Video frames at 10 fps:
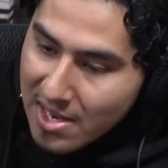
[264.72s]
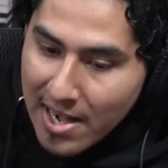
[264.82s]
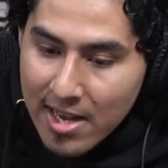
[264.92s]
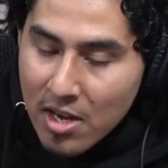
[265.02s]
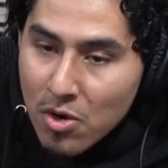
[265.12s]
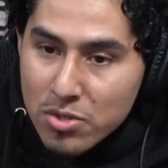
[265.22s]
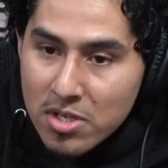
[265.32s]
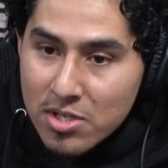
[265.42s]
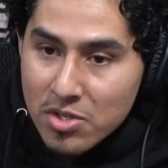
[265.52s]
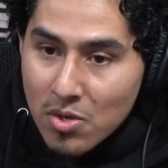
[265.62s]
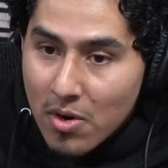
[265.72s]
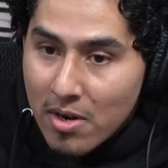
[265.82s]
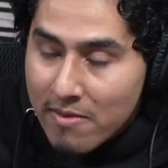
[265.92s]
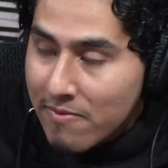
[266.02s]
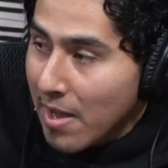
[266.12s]
And I can go to the
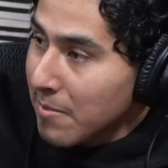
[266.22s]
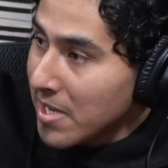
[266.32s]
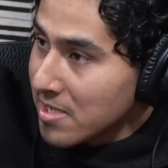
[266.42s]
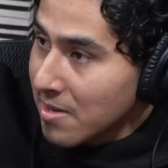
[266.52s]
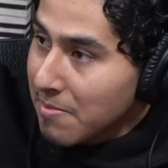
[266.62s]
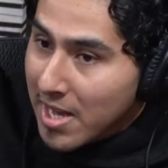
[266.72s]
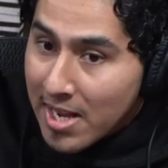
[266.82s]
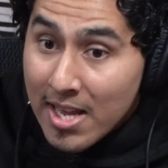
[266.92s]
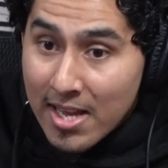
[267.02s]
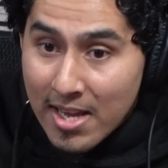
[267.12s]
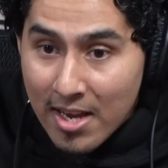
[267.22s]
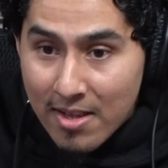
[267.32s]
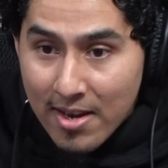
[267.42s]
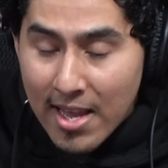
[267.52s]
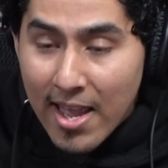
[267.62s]
store and if I meet somebody
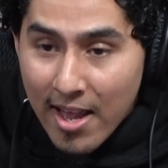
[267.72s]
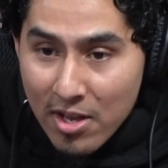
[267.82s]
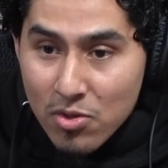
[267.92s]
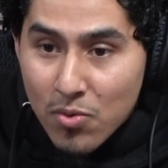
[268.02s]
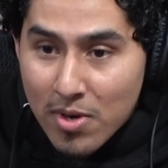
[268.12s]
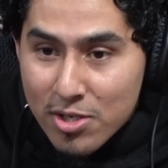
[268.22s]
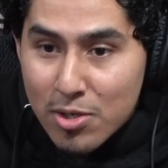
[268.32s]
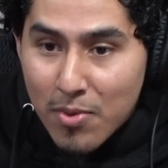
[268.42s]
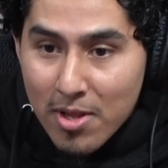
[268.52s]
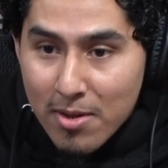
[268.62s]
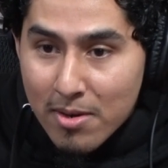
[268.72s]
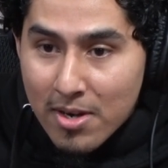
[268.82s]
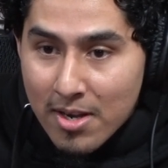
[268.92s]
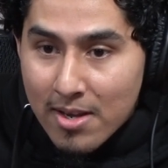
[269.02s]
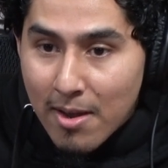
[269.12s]
and they're like, hey, how you doing? How's your
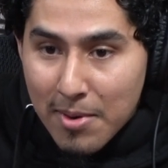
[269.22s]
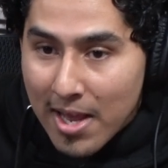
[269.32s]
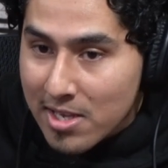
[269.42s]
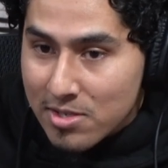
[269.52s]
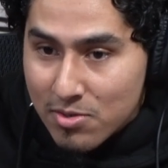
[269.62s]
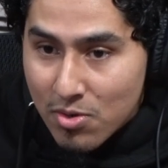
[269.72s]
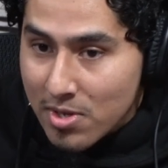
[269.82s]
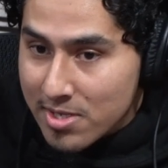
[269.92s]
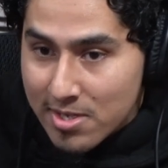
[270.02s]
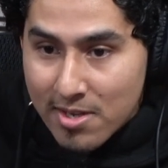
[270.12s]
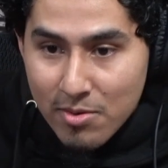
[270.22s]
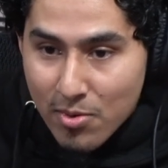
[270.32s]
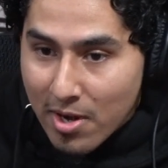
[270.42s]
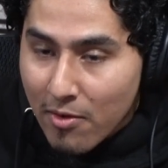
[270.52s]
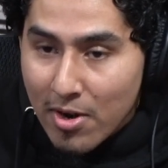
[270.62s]
brother? I'll be like, he's good,
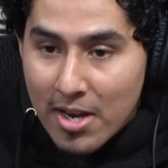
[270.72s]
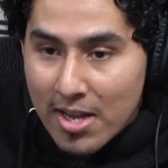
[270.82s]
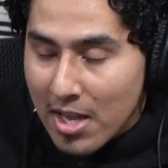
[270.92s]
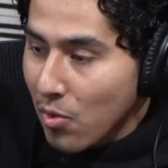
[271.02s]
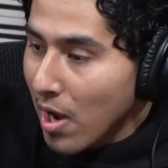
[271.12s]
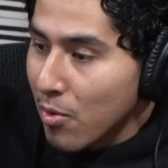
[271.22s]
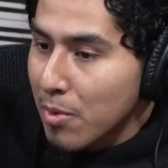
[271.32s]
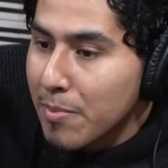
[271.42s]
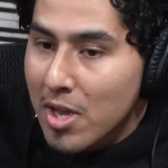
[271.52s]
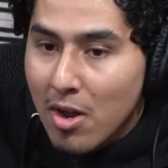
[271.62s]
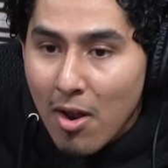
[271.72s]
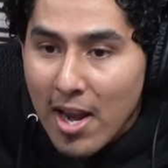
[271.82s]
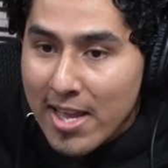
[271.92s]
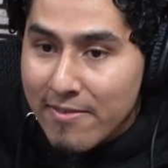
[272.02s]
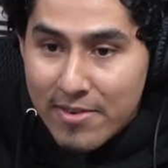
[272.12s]
whatever. I would be
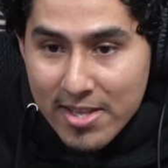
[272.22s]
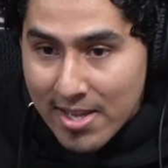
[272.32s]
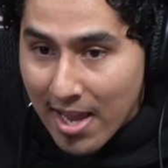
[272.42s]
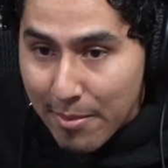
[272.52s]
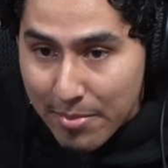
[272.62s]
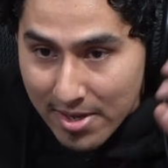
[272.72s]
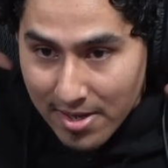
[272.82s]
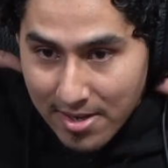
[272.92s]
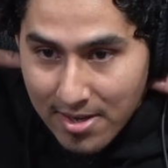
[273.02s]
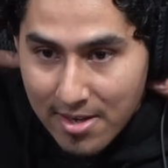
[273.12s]
all like if nothing happened.